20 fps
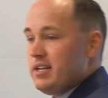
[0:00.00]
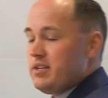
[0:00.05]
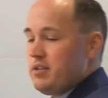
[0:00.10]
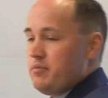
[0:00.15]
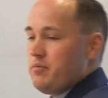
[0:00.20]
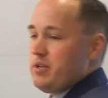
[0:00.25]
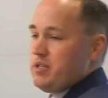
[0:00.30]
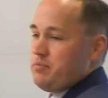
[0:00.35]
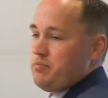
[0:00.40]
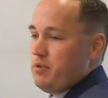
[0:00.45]
to
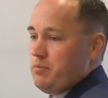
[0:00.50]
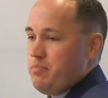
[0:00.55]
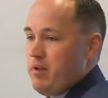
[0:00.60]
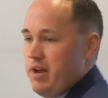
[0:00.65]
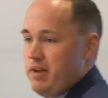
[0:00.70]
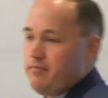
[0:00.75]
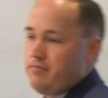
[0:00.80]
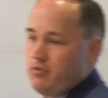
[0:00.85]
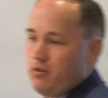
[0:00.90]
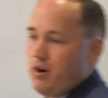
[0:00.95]
which would
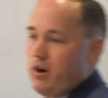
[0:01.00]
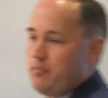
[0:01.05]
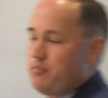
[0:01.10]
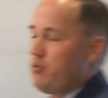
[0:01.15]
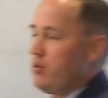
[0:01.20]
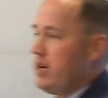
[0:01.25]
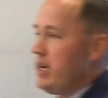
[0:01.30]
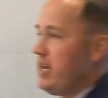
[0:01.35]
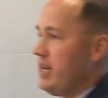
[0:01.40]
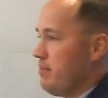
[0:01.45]
pay for our
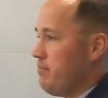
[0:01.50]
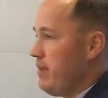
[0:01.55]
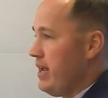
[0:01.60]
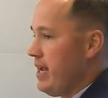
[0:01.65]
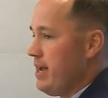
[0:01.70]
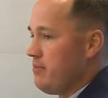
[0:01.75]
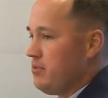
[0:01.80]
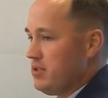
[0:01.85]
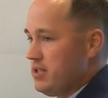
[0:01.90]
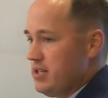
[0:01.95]
printing and
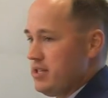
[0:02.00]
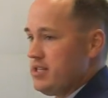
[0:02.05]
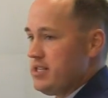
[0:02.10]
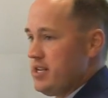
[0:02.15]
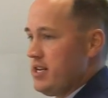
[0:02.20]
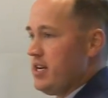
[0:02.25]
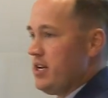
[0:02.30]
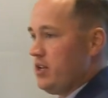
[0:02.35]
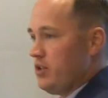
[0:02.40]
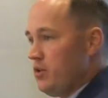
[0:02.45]
be able
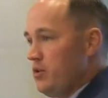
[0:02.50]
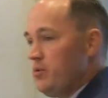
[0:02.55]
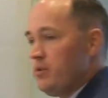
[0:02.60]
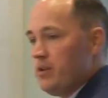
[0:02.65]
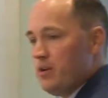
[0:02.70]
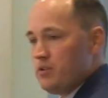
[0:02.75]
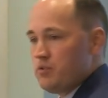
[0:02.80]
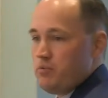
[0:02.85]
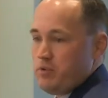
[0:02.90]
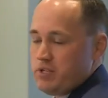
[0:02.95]
to include
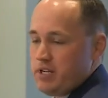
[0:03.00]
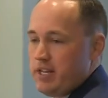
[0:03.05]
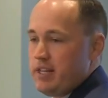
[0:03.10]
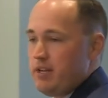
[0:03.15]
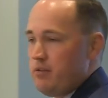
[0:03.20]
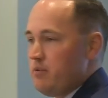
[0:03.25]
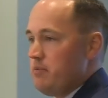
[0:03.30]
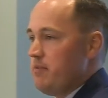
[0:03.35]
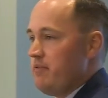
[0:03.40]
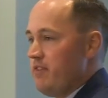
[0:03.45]
those, which I
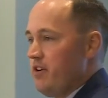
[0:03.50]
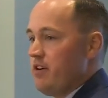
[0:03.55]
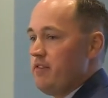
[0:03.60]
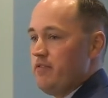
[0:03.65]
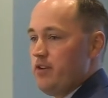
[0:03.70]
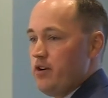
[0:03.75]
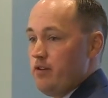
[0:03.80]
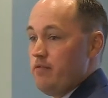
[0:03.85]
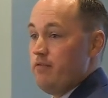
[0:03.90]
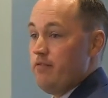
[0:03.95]
think would be very, very,